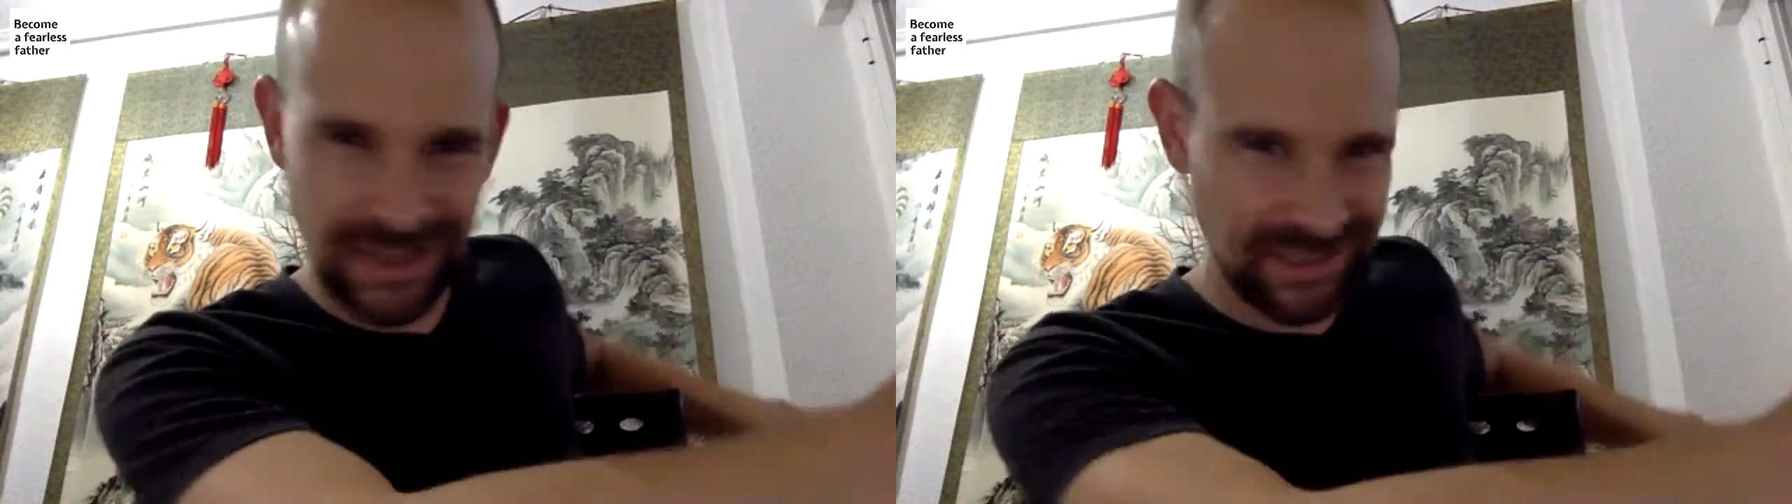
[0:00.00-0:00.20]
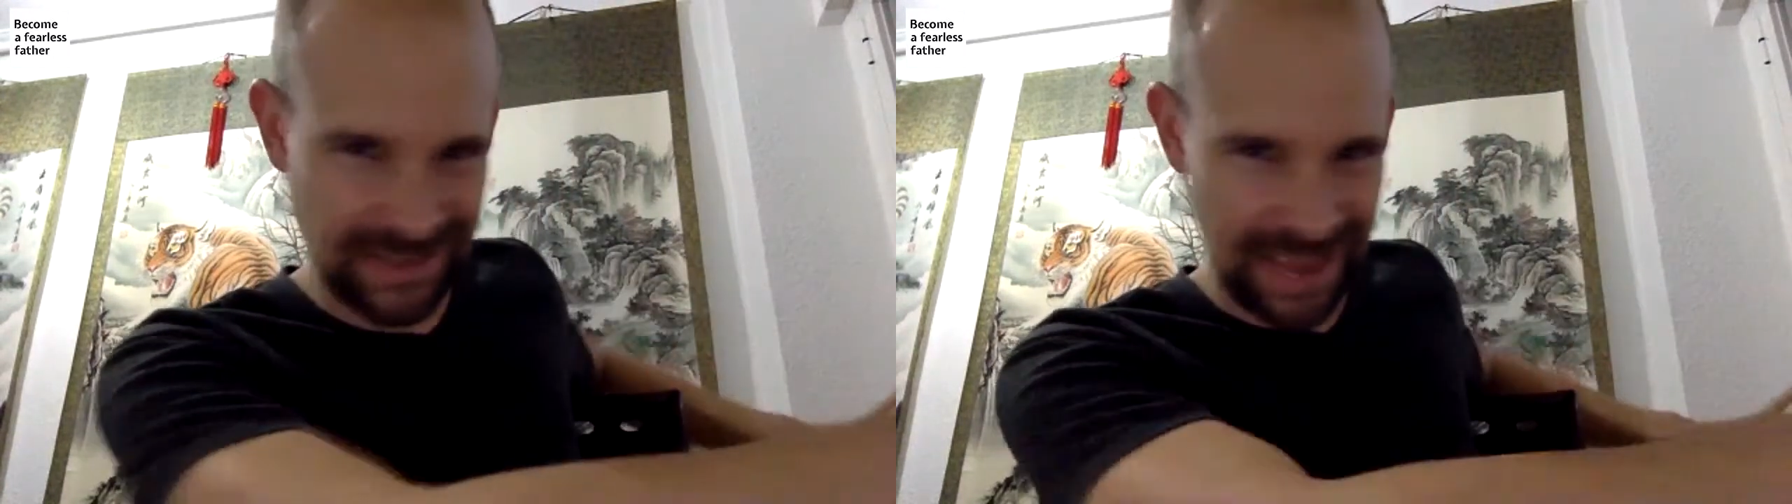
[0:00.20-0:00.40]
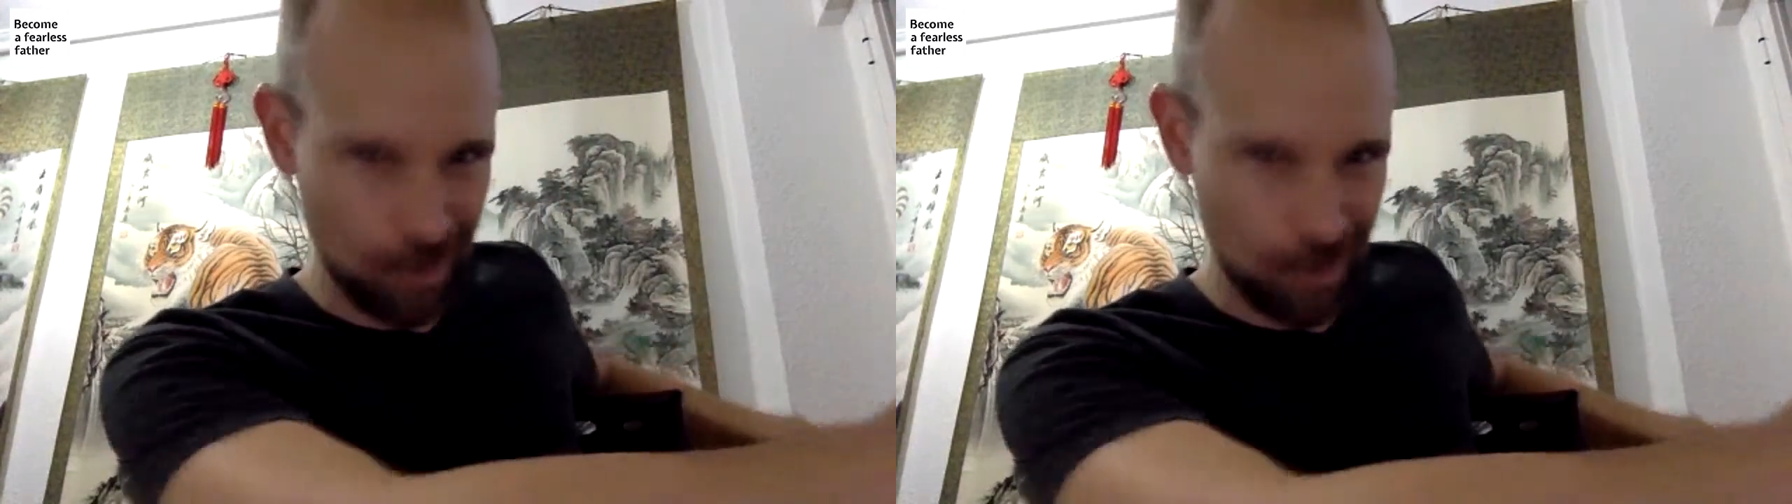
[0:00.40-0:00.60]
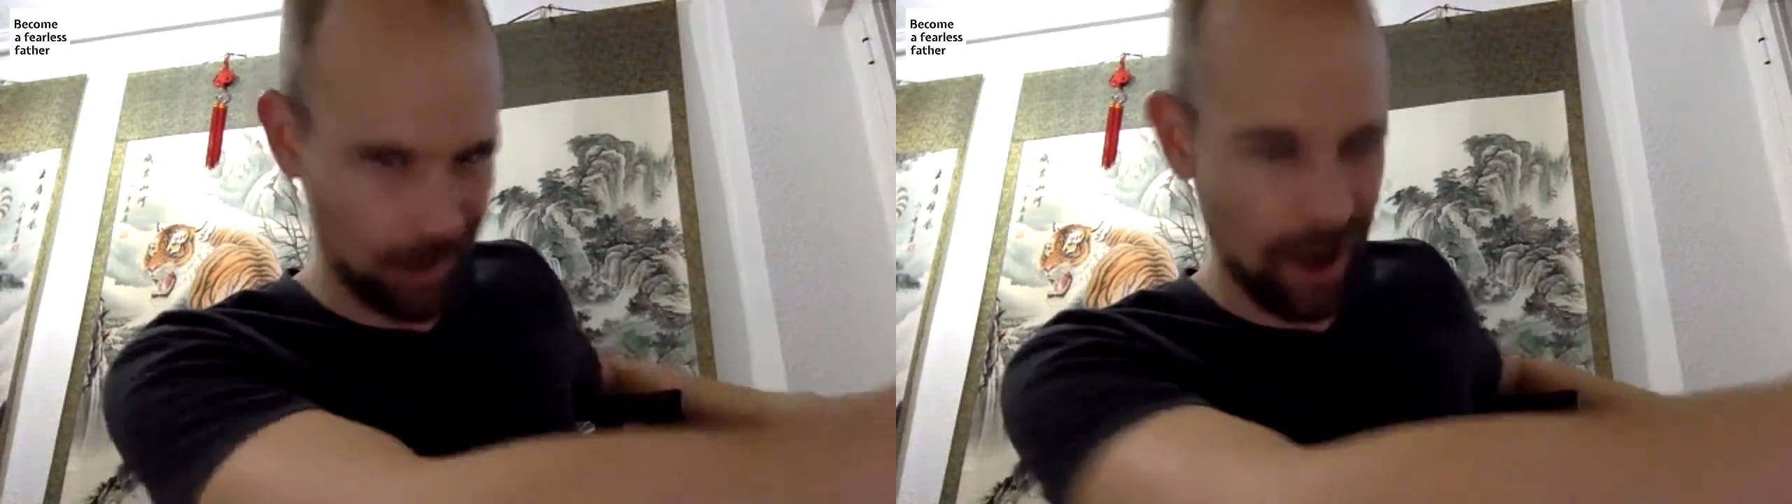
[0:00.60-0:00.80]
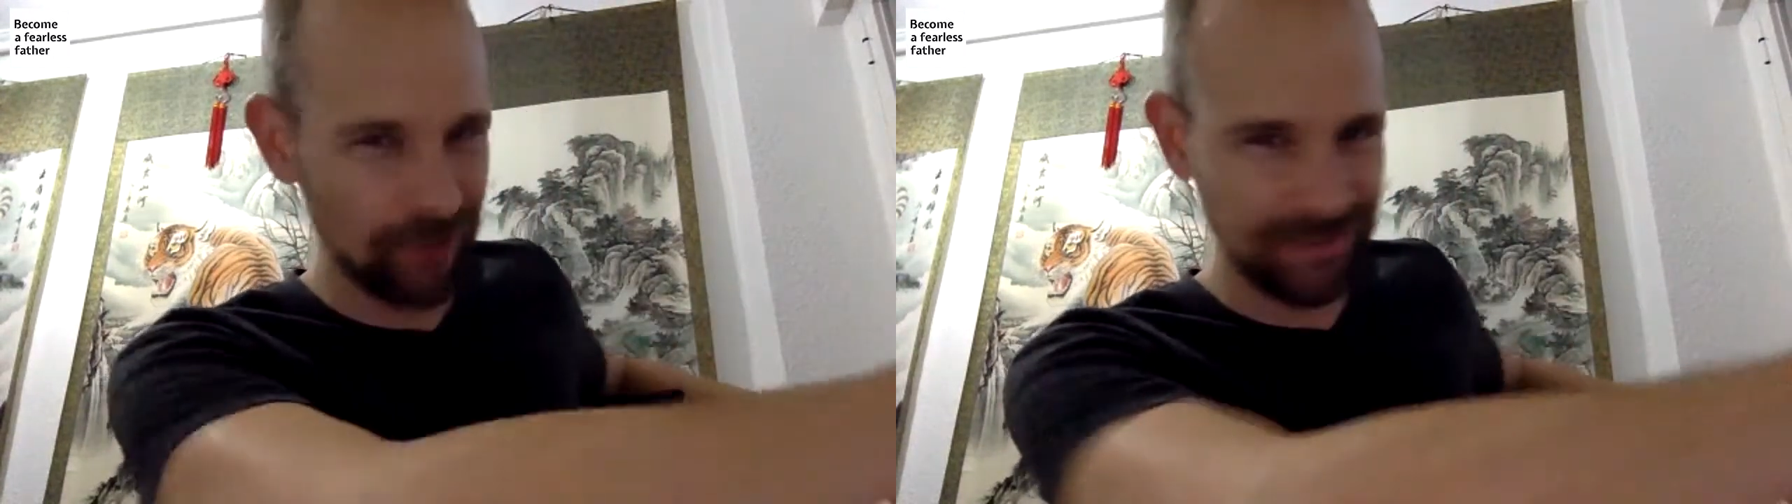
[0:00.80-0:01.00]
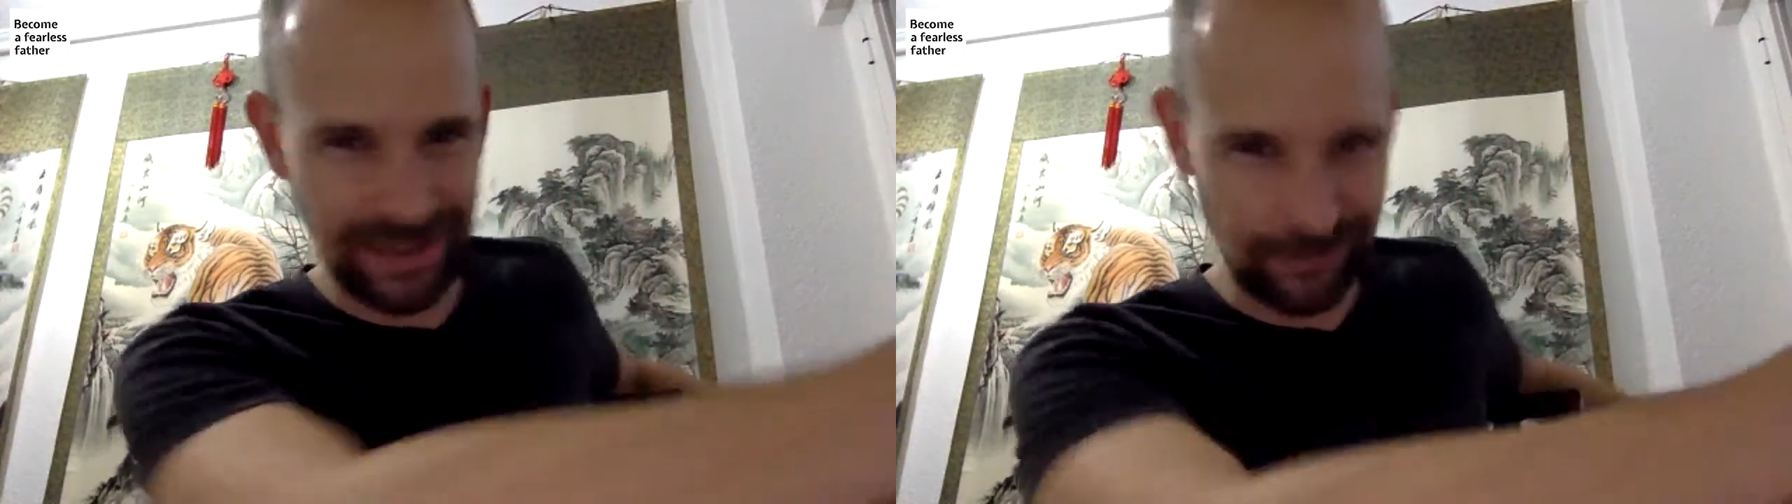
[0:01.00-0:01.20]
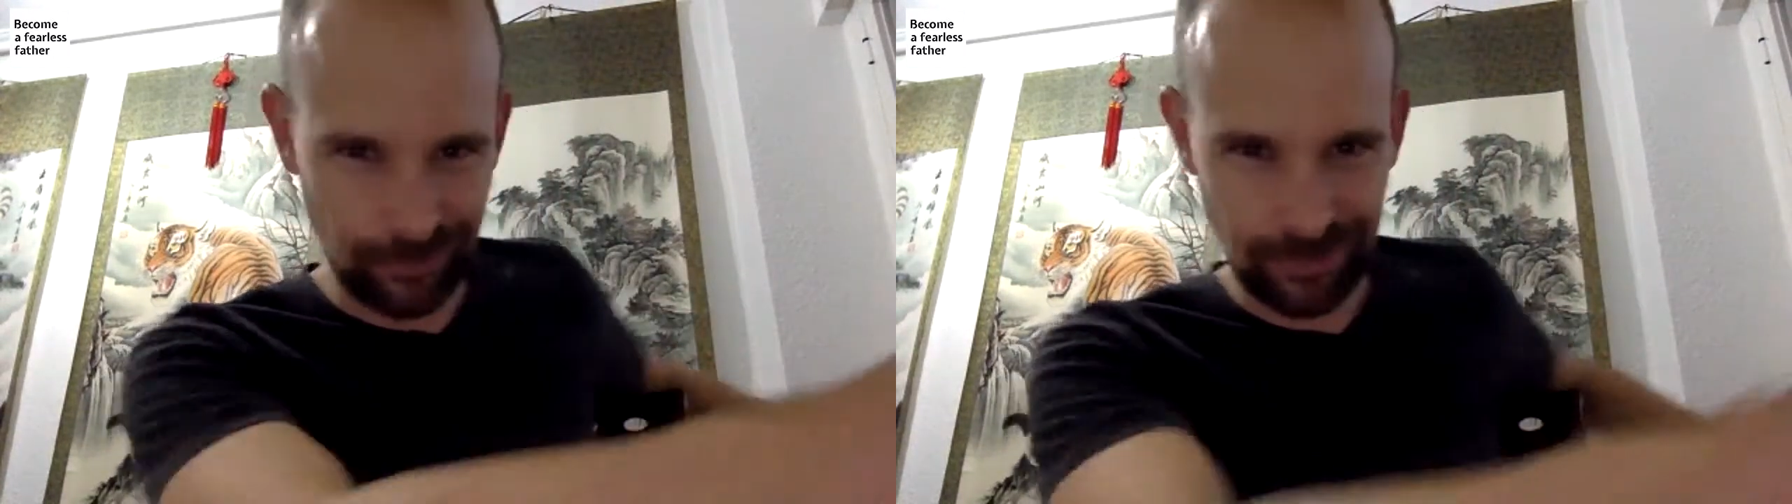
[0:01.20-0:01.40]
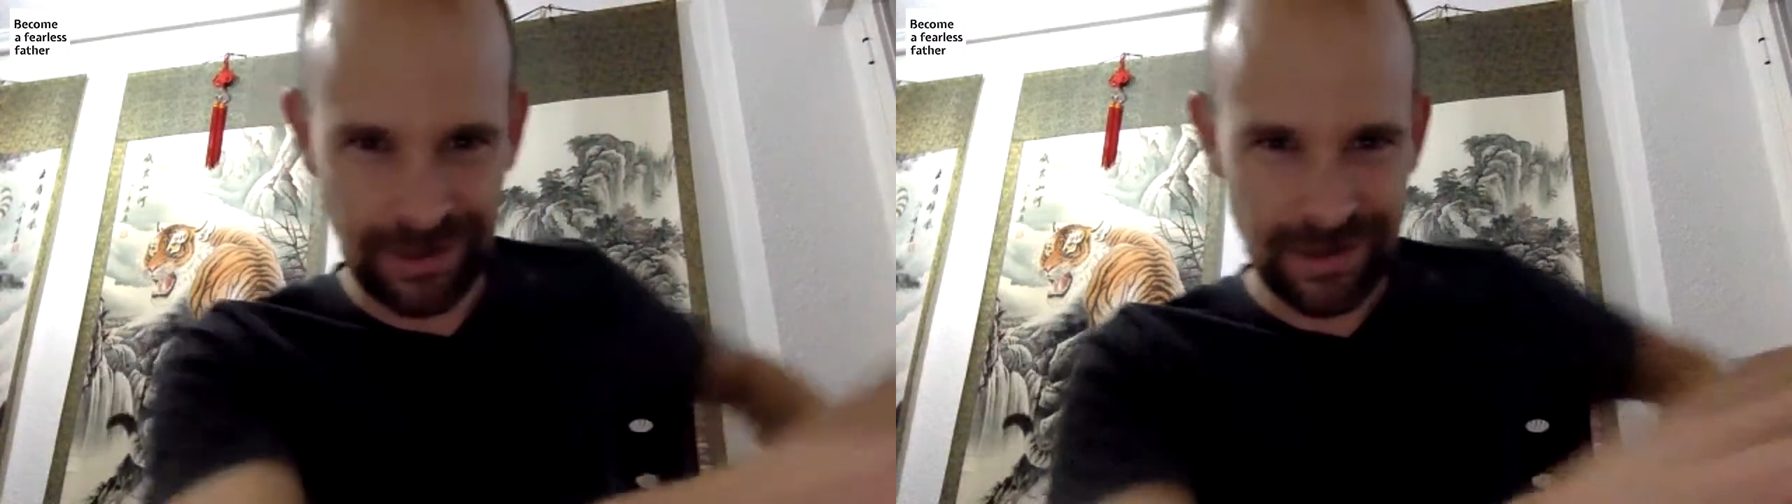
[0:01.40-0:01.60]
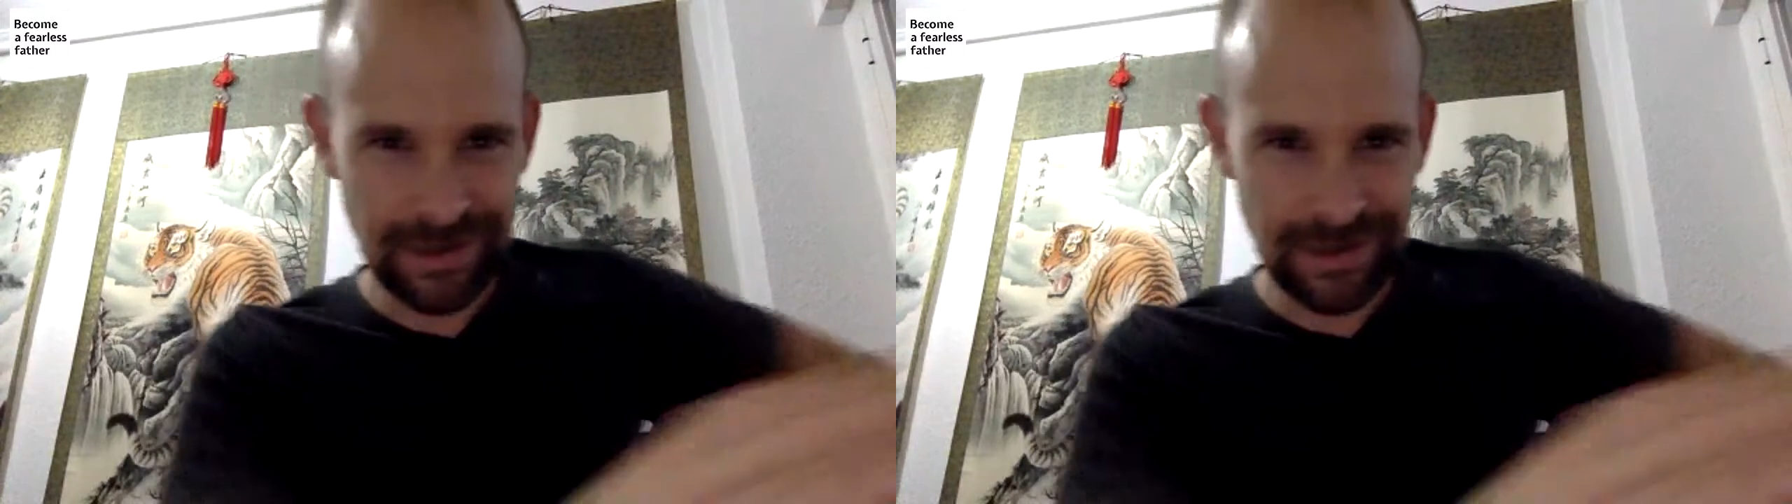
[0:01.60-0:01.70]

say or how they look.